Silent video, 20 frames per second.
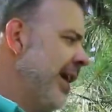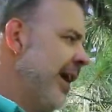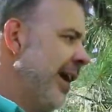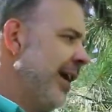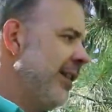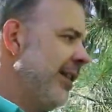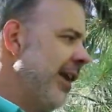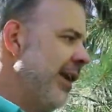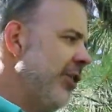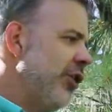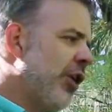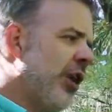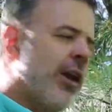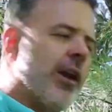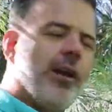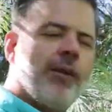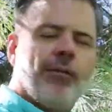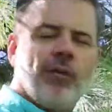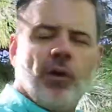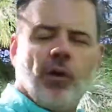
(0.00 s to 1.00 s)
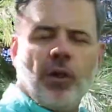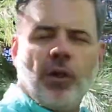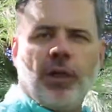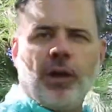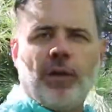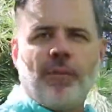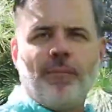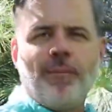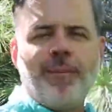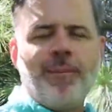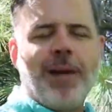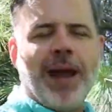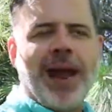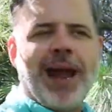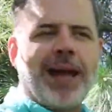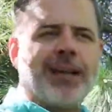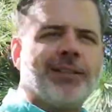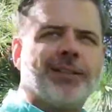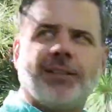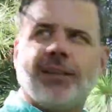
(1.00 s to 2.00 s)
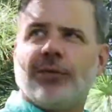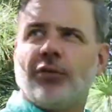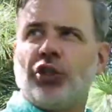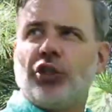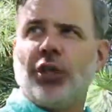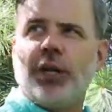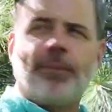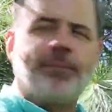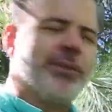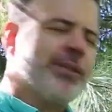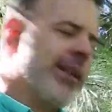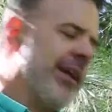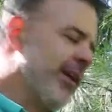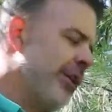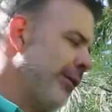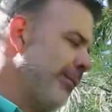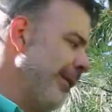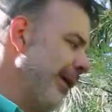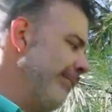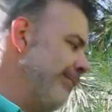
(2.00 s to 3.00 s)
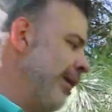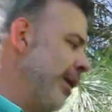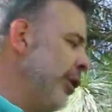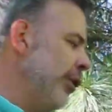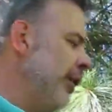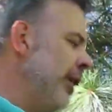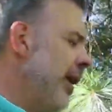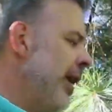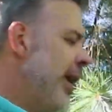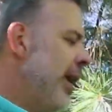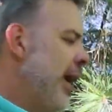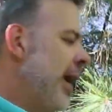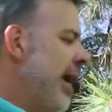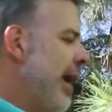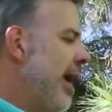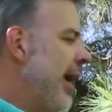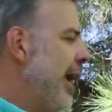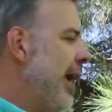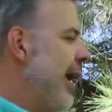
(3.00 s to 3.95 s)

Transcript: and they thought of the mass of ships that could be built uh,